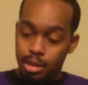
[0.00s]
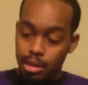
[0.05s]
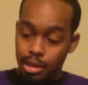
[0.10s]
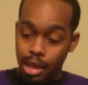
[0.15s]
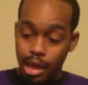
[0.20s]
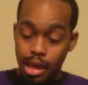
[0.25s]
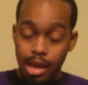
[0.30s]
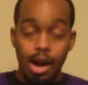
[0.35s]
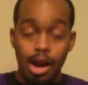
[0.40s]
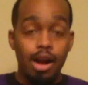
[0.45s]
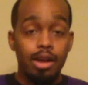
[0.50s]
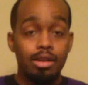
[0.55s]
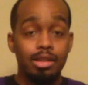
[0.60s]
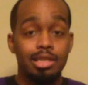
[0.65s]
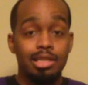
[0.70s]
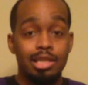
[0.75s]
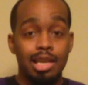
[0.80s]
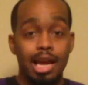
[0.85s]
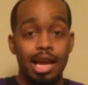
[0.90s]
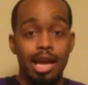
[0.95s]
They are
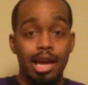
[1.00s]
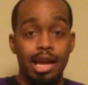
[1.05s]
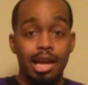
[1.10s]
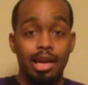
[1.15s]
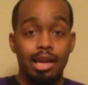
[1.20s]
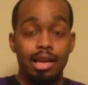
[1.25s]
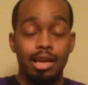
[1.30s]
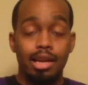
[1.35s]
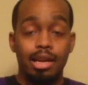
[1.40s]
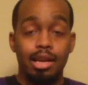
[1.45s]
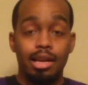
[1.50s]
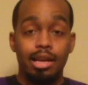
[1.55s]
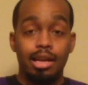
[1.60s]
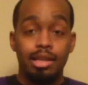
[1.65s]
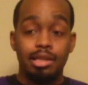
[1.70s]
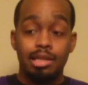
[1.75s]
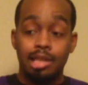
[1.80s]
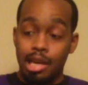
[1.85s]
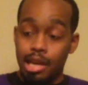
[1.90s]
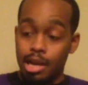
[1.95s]
designed
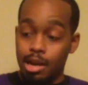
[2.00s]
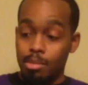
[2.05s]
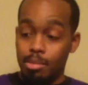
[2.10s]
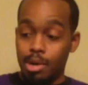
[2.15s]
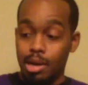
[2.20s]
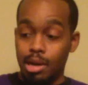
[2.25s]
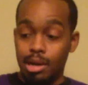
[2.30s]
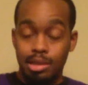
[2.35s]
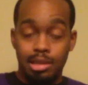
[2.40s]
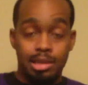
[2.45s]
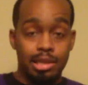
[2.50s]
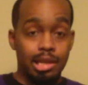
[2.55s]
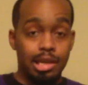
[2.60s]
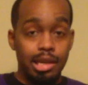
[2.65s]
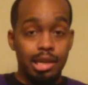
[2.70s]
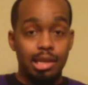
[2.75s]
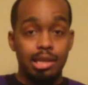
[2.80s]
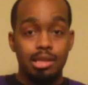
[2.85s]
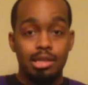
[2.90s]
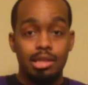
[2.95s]
to help
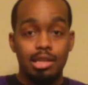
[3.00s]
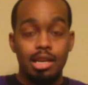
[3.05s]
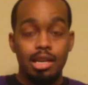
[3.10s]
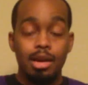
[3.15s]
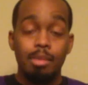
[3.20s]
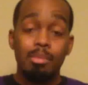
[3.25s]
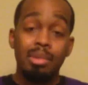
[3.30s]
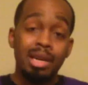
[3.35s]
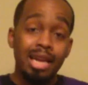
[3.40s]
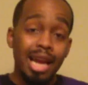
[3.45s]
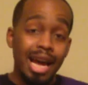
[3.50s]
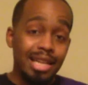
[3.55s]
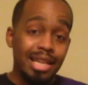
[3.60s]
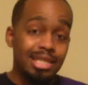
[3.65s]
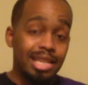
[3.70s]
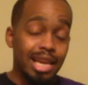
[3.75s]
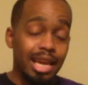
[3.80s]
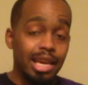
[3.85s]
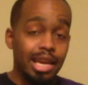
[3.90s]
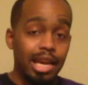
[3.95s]
assist, but not
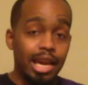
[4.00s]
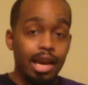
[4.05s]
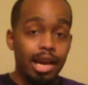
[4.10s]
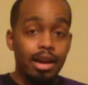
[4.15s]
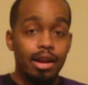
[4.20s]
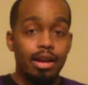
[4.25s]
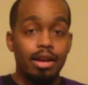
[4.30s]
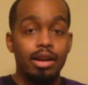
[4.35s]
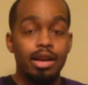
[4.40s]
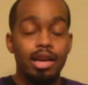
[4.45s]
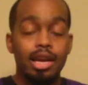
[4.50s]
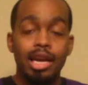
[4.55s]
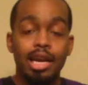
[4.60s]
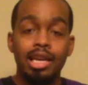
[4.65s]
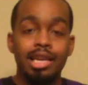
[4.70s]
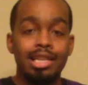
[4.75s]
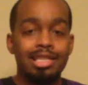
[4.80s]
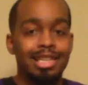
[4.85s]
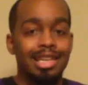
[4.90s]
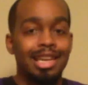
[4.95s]
take care.
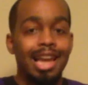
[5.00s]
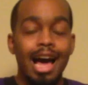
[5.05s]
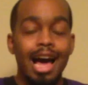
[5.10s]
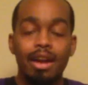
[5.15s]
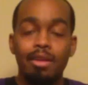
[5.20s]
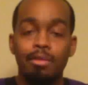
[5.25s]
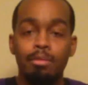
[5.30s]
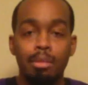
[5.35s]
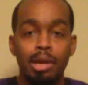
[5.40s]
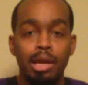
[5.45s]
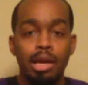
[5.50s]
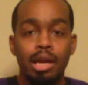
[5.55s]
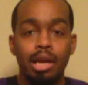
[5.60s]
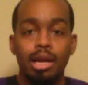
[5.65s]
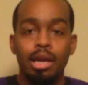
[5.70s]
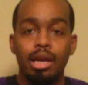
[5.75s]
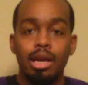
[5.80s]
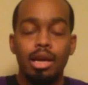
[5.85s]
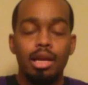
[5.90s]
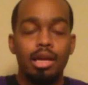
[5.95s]
And it's a lot of
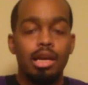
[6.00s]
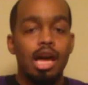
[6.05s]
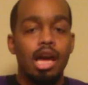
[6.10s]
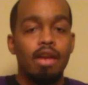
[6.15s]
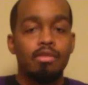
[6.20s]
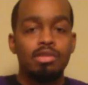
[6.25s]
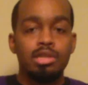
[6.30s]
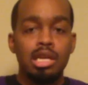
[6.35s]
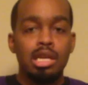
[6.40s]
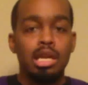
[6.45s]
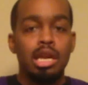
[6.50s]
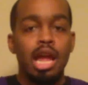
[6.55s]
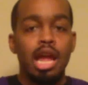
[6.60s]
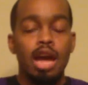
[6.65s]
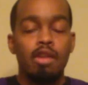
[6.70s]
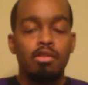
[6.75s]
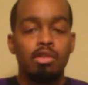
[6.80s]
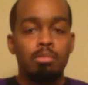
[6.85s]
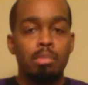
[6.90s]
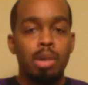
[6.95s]
men that I've seen in the
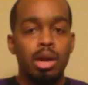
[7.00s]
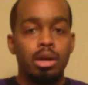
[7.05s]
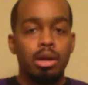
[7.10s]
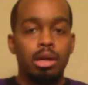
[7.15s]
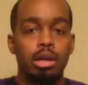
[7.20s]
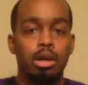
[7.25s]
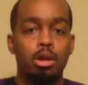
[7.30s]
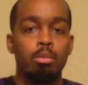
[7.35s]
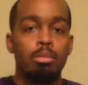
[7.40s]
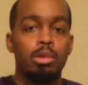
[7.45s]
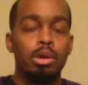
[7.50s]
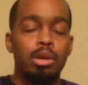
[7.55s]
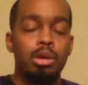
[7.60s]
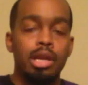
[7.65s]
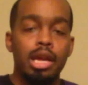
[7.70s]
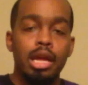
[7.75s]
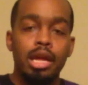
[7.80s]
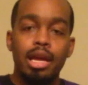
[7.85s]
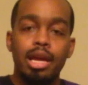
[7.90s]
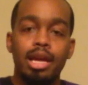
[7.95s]
African American
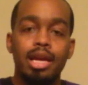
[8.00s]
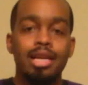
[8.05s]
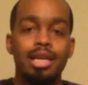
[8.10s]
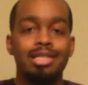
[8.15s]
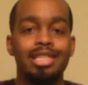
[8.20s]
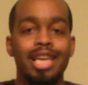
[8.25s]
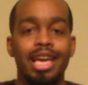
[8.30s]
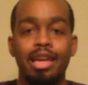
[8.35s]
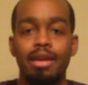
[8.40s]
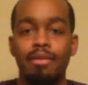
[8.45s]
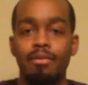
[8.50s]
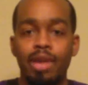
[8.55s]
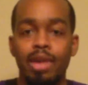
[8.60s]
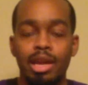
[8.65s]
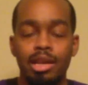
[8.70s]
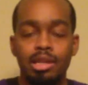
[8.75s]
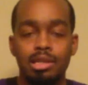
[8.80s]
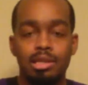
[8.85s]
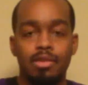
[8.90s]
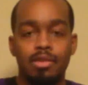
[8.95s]
community take
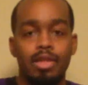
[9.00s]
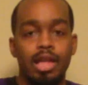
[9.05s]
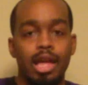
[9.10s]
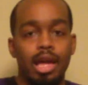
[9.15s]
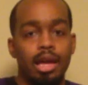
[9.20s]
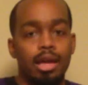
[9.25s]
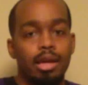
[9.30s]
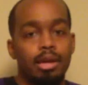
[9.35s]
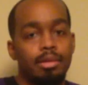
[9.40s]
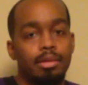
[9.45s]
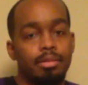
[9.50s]
advantage of that.